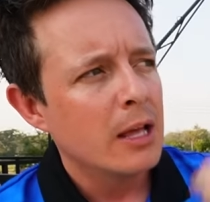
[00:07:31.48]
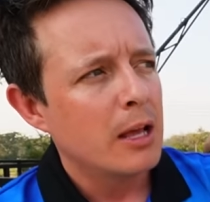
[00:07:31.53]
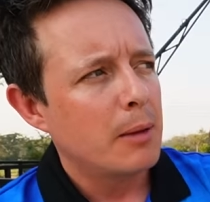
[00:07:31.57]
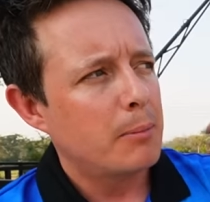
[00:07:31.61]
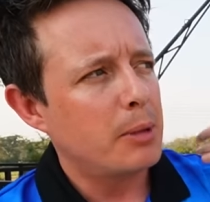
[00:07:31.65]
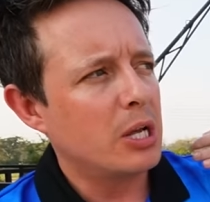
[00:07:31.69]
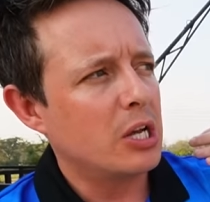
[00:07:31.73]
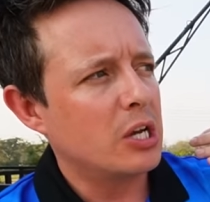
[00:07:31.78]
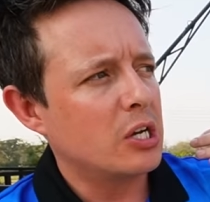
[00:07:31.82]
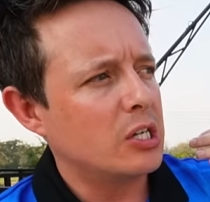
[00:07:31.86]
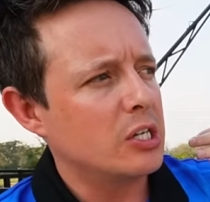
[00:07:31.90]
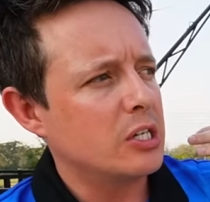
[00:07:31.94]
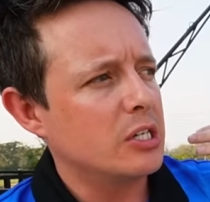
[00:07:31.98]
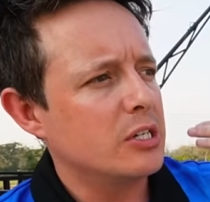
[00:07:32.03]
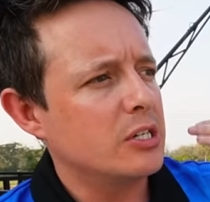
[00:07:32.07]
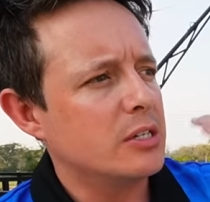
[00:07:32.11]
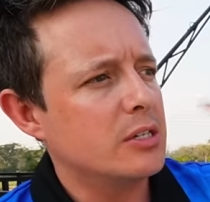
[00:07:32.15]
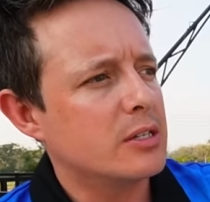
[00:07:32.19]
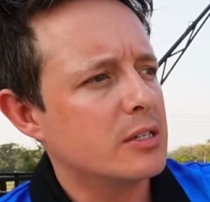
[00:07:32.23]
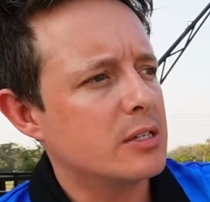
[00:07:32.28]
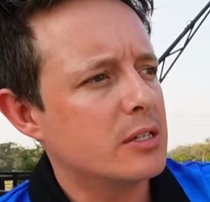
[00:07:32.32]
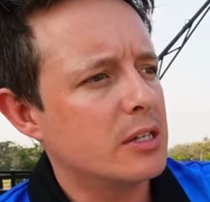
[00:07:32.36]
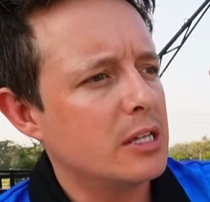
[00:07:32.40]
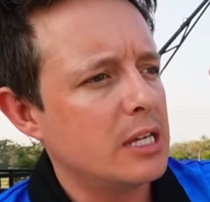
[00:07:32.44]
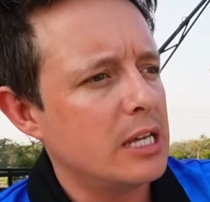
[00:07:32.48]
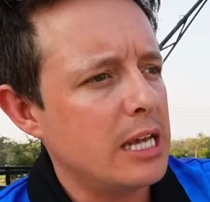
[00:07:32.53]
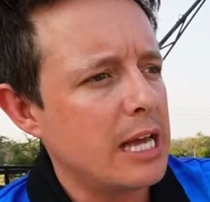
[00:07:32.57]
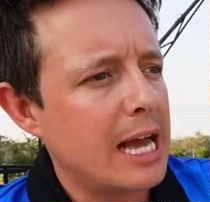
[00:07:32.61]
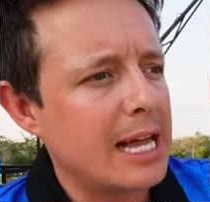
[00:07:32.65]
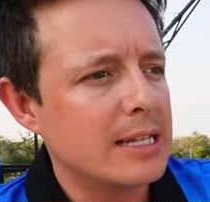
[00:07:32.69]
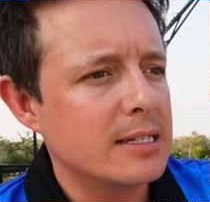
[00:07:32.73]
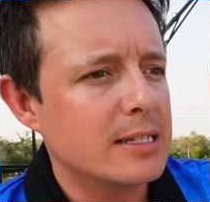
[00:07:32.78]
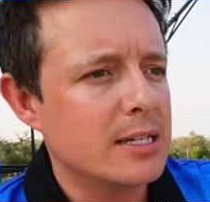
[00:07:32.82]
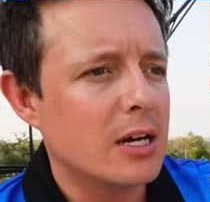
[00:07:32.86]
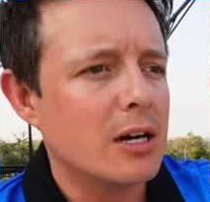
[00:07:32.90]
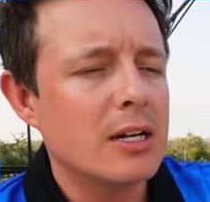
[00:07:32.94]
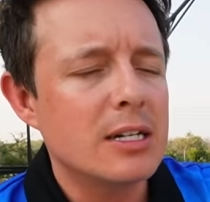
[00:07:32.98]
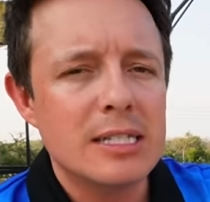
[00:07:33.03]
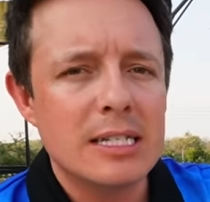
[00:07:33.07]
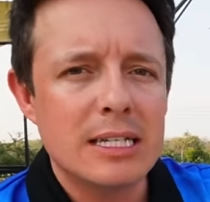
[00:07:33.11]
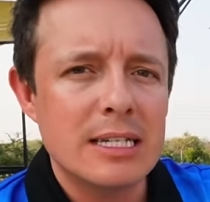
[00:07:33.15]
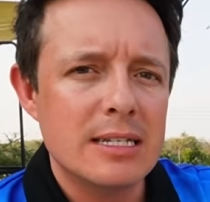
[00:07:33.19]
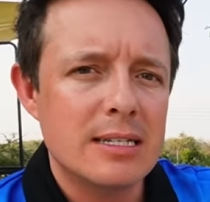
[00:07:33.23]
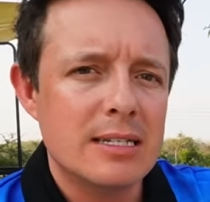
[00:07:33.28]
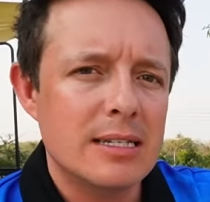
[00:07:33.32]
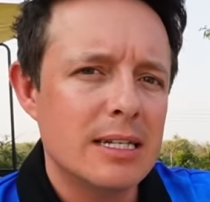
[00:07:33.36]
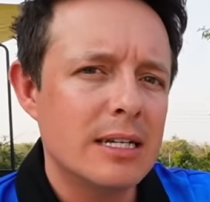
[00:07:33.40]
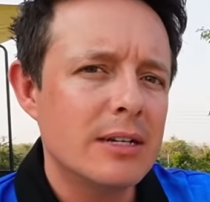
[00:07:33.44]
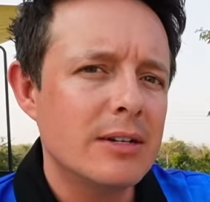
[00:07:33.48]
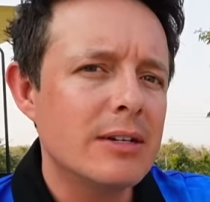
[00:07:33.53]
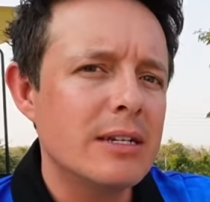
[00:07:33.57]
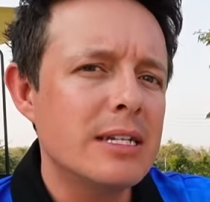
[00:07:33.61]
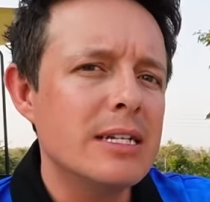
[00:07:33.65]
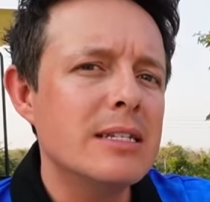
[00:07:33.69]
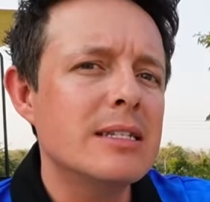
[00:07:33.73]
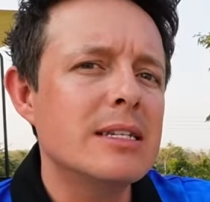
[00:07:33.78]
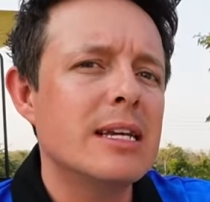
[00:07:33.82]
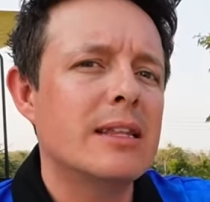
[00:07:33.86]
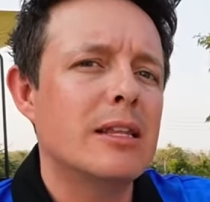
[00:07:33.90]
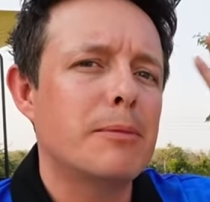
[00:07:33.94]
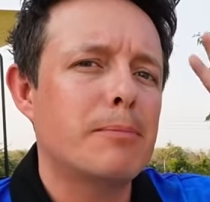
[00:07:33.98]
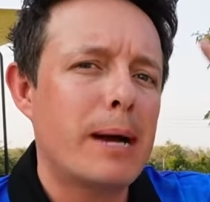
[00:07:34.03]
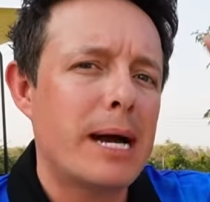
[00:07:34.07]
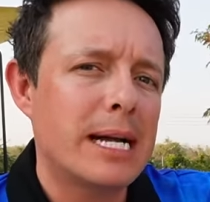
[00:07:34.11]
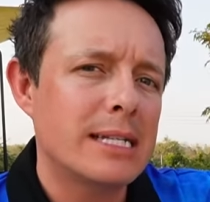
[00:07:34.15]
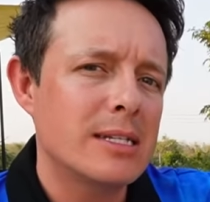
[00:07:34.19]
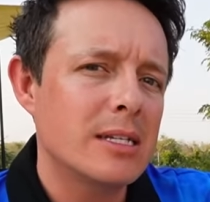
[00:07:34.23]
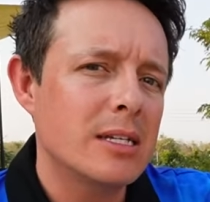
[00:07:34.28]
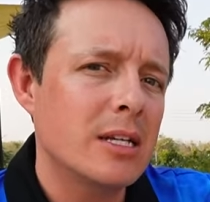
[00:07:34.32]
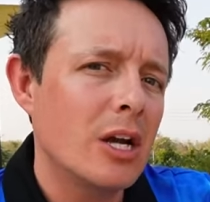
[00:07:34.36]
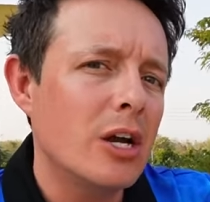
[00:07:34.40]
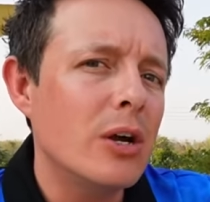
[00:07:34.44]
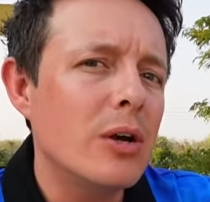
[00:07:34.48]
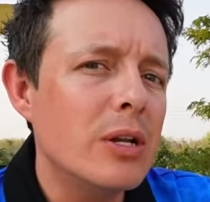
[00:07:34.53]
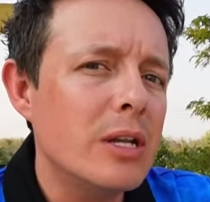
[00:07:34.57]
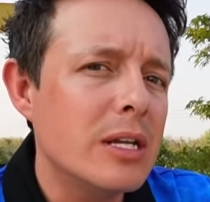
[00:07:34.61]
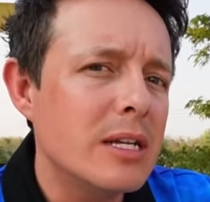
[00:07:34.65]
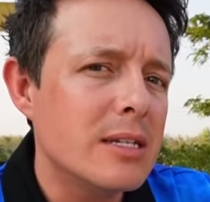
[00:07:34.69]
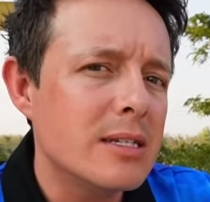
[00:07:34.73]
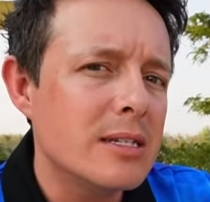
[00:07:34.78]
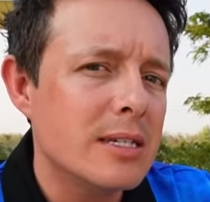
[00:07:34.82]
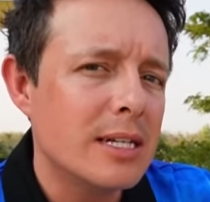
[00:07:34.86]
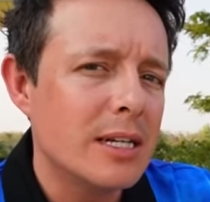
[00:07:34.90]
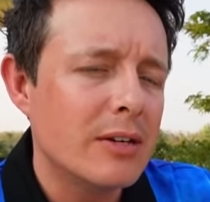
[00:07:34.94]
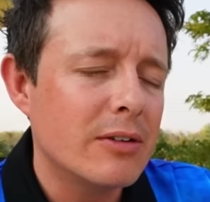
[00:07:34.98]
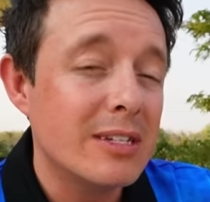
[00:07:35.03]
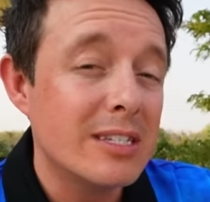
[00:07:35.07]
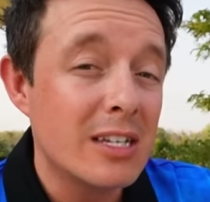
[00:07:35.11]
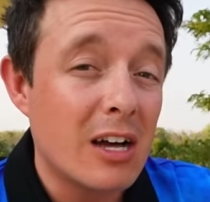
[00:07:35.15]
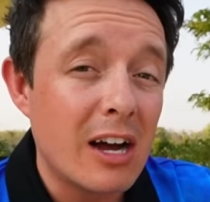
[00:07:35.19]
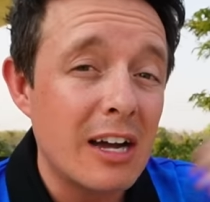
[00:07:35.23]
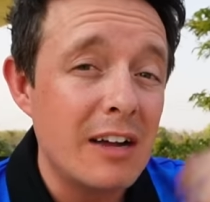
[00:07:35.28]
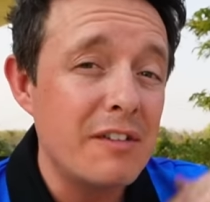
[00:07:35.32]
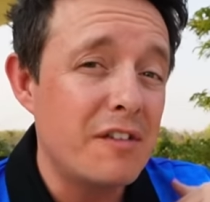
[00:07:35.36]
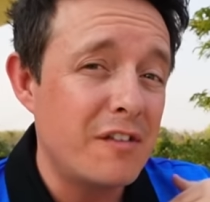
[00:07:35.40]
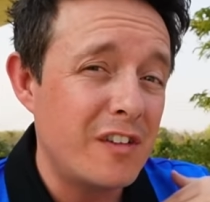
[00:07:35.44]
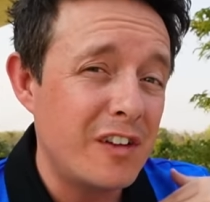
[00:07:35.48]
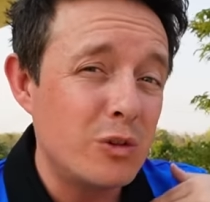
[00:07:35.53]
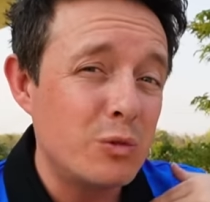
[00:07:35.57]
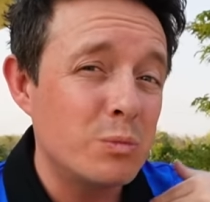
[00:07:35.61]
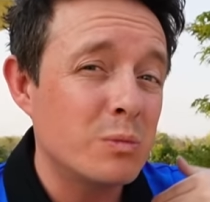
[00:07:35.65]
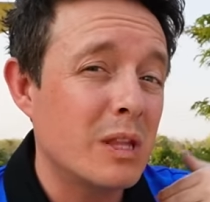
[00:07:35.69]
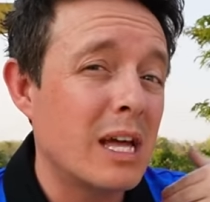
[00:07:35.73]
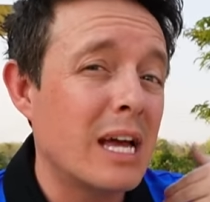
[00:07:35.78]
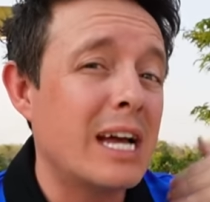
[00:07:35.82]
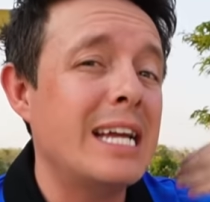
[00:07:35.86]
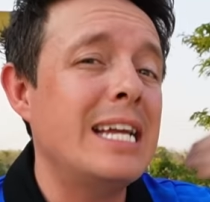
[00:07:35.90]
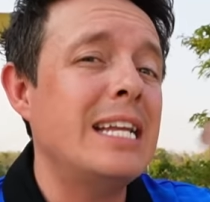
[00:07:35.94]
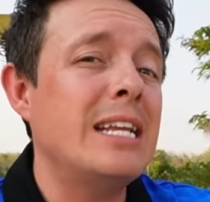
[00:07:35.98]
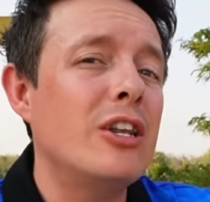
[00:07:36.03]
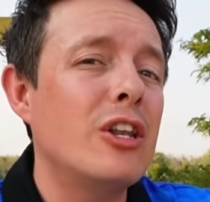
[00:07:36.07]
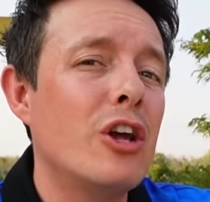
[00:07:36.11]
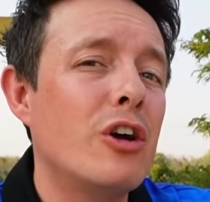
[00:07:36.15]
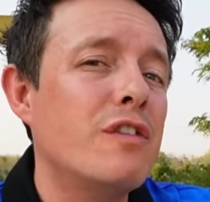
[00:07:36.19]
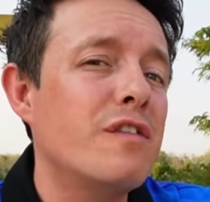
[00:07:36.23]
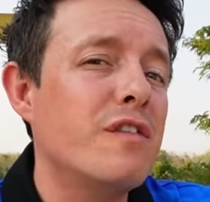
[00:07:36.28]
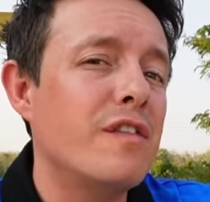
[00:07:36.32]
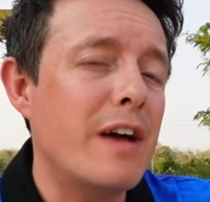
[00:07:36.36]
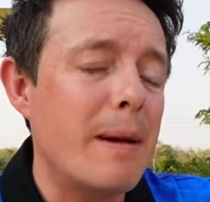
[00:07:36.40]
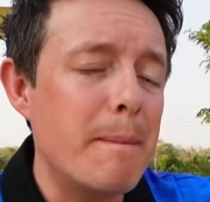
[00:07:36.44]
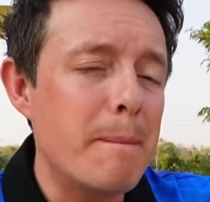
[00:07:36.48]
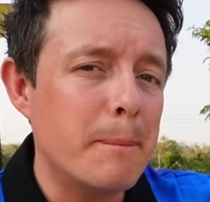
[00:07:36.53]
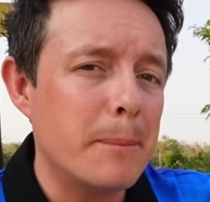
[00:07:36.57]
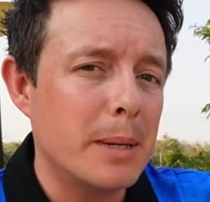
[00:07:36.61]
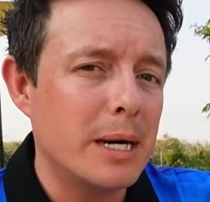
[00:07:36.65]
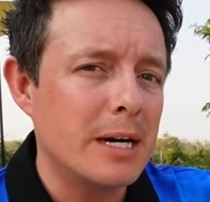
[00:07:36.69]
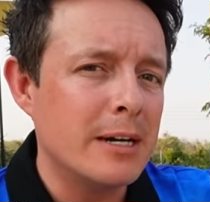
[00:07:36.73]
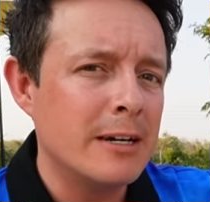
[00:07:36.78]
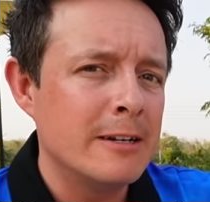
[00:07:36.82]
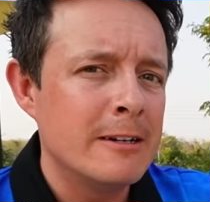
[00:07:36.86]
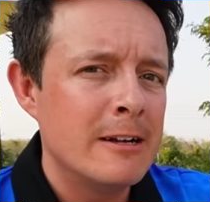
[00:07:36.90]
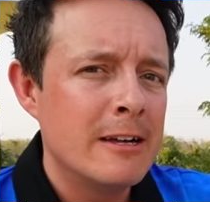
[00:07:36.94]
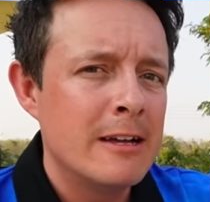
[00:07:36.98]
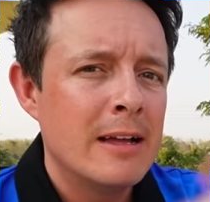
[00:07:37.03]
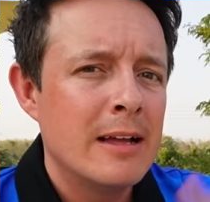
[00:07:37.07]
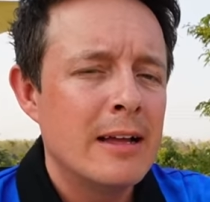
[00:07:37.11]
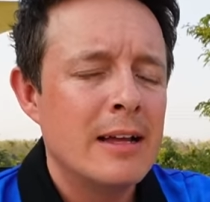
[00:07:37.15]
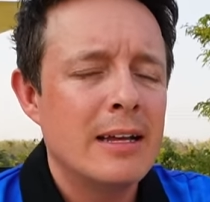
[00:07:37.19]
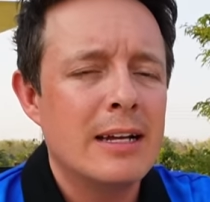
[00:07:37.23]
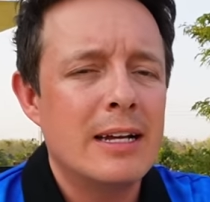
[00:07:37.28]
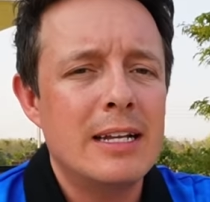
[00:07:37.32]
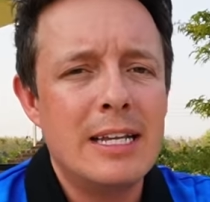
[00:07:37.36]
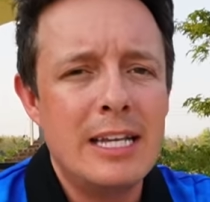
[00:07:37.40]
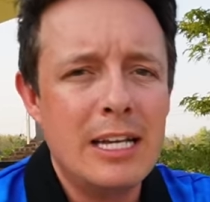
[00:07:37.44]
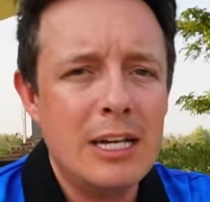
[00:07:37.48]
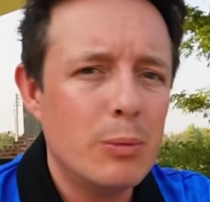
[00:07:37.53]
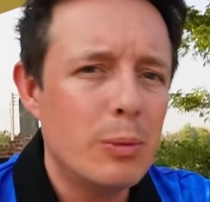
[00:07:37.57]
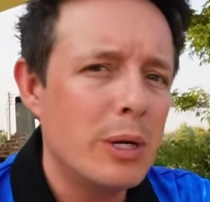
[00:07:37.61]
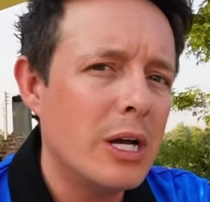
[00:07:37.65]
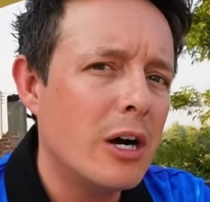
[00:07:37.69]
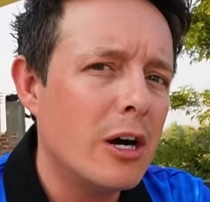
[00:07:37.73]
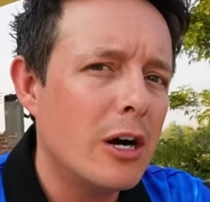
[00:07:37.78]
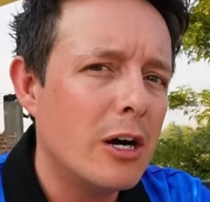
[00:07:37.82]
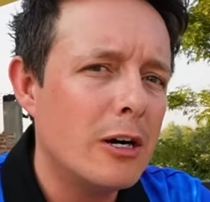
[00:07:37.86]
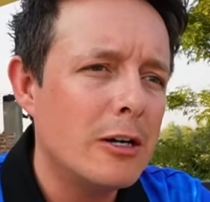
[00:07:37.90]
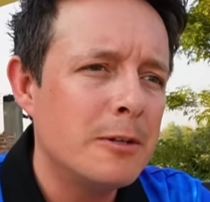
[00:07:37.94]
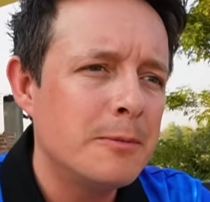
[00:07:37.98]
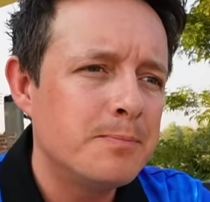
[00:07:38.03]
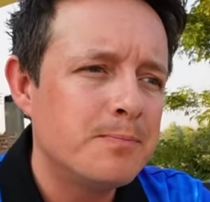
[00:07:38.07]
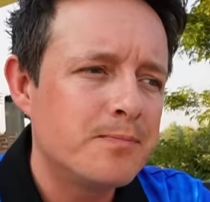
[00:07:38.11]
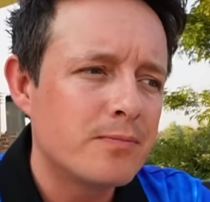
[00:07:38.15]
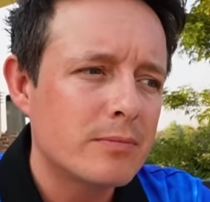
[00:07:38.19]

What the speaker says: because the Antarctica series and the Patagonia series, I filmed that in November and here we are